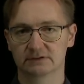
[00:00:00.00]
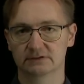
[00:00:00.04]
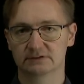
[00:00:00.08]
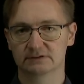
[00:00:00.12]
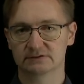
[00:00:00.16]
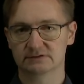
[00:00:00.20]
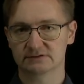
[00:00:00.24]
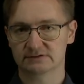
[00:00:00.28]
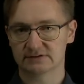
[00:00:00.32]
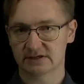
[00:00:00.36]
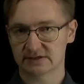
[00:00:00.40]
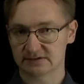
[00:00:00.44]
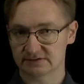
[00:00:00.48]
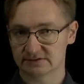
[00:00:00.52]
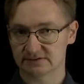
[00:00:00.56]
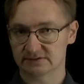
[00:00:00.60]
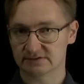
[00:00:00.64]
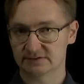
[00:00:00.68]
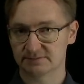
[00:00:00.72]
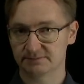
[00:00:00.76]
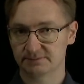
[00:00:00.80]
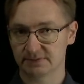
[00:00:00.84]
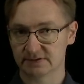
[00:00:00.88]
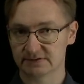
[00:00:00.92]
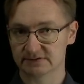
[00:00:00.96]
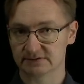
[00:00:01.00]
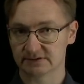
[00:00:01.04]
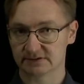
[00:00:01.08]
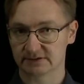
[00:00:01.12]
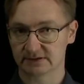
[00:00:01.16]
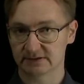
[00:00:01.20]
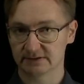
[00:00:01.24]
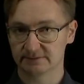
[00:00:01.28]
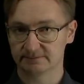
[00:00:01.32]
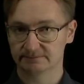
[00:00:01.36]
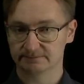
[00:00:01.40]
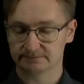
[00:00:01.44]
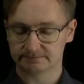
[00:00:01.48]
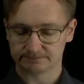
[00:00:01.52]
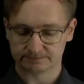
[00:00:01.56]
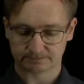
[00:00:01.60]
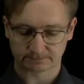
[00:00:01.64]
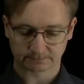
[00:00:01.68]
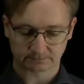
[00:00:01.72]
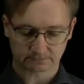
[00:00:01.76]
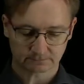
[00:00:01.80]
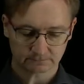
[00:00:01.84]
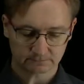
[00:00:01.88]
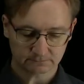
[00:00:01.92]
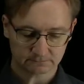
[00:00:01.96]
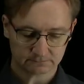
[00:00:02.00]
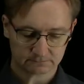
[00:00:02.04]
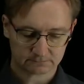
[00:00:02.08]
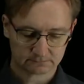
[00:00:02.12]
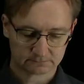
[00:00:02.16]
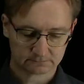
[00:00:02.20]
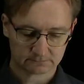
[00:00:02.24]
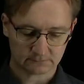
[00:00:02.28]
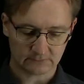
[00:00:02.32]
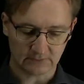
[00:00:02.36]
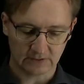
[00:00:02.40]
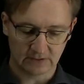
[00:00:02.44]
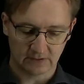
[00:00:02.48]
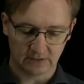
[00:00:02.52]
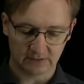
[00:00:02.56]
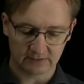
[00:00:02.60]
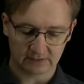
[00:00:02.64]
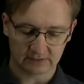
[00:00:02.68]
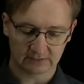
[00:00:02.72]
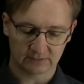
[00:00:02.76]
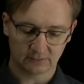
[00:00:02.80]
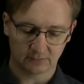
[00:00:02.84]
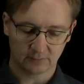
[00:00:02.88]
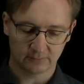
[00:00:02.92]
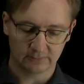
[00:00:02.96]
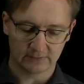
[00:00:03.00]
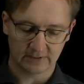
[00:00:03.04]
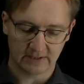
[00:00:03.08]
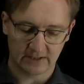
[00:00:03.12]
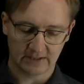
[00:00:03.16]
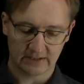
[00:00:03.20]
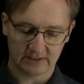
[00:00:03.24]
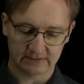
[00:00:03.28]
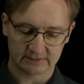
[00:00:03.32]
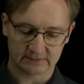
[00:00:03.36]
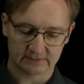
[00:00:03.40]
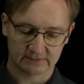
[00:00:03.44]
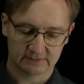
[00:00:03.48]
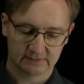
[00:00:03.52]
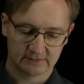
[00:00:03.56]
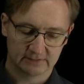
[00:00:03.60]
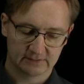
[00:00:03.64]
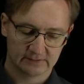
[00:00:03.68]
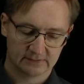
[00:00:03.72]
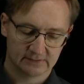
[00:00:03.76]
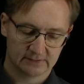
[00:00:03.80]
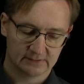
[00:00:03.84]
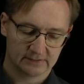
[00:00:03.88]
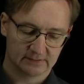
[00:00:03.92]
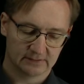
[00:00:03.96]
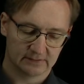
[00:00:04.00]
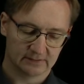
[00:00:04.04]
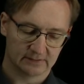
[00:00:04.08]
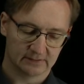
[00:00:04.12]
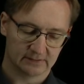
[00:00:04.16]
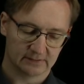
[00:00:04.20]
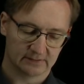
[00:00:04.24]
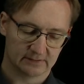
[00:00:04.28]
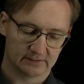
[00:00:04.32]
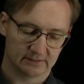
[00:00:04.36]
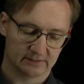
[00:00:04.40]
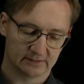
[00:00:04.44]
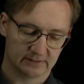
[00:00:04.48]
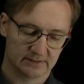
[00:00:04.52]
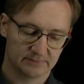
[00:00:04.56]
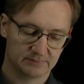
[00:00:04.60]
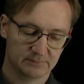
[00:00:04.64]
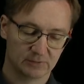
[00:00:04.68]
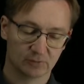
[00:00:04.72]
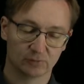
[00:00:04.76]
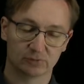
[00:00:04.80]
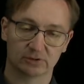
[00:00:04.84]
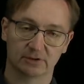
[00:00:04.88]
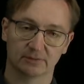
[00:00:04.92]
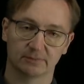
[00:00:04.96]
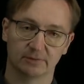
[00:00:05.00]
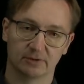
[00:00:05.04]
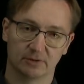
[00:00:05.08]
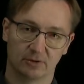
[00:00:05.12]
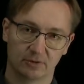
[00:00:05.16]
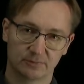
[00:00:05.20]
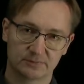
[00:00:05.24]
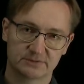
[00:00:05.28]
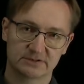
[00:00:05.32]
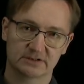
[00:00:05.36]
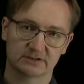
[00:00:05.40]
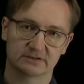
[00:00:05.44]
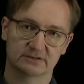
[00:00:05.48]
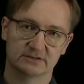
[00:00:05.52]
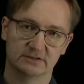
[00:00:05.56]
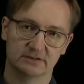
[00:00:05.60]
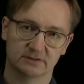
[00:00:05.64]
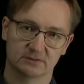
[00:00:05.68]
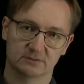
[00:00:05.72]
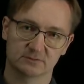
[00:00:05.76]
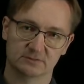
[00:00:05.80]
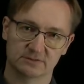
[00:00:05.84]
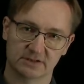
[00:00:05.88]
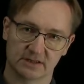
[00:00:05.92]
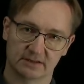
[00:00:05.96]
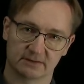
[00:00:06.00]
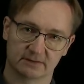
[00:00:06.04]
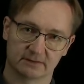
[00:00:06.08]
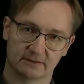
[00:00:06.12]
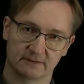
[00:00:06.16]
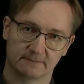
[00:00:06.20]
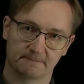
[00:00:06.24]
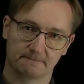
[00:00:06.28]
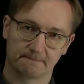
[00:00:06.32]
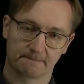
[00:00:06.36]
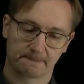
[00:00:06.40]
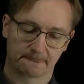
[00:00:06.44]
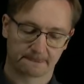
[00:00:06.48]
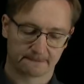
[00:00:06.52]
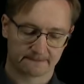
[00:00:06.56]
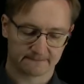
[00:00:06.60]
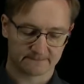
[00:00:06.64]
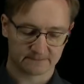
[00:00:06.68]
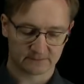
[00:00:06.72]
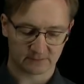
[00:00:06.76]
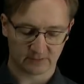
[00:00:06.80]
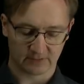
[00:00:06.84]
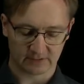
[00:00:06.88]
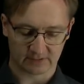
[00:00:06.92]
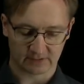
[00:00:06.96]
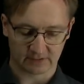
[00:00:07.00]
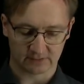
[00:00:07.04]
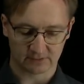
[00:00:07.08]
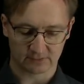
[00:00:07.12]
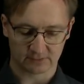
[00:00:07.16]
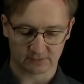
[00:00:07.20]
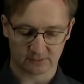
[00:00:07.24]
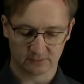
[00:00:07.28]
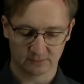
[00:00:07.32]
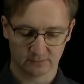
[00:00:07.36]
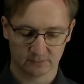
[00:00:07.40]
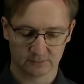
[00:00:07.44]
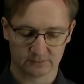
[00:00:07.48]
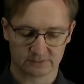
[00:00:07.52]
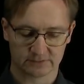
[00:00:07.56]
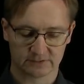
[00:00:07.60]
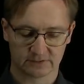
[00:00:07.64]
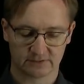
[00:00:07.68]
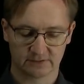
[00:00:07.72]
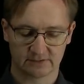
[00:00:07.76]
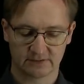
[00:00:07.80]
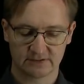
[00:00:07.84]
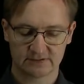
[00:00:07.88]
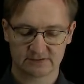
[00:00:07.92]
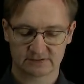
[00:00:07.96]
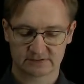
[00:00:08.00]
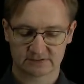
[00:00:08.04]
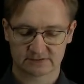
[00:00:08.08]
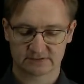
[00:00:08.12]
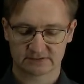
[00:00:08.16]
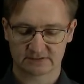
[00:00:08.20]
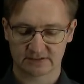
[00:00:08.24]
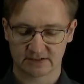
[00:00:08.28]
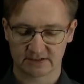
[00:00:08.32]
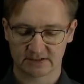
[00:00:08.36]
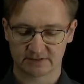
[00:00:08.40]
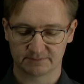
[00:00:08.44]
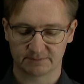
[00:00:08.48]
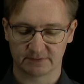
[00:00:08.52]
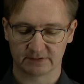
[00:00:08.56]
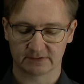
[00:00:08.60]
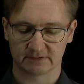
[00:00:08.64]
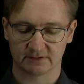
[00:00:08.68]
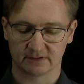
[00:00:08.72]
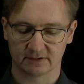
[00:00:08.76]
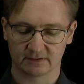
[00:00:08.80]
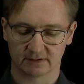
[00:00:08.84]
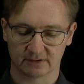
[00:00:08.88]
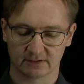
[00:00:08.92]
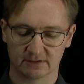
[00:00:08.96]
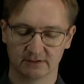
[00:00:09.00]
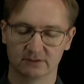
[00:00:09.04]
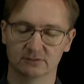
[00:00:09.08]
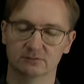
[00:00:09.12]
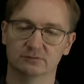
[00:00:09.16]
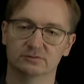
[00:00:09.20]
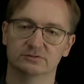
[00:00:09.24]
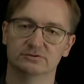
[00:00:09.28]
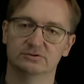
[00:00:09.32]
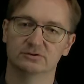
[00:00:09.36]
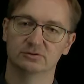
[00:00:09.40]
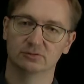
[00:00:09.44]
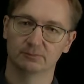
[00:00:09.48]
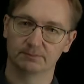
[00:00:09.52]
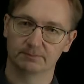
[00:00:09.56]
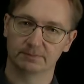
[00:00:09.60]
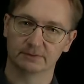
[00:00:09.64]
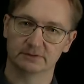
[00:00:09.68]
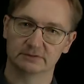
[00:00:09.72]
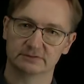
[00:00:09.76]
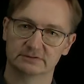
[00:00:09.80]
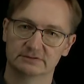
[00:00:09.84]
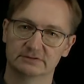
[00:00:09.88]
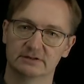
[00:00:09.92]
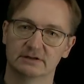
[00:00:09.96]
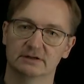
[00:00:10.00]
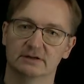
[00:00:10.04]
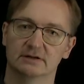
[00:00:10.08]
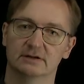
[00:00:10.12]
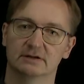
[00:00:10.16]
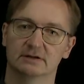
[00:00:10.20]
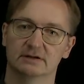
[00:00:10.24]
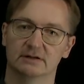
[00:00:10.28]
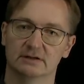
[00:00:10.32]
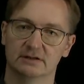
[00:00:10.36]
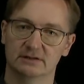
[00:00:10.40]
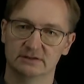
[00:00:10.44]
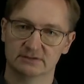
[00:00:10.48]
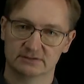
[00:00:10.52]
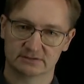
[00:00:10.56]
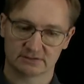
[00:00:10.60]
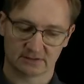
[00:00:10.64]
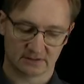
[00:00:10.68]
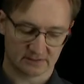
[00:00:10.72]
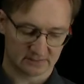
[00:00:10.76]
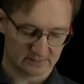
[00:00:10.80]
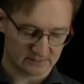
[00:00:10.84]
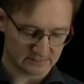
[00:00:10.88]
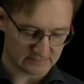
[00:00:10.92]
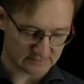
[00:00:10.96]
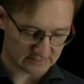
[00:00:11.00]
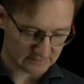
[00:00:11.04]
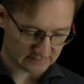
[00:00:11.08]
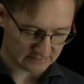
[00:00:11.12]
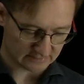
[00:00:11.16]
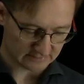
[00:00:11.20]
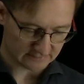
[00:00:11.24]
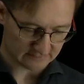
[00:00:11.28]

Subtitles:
sets, basically. I can only add immutable objects into set. So I cannot use lists there, but I can use tuples inside a set.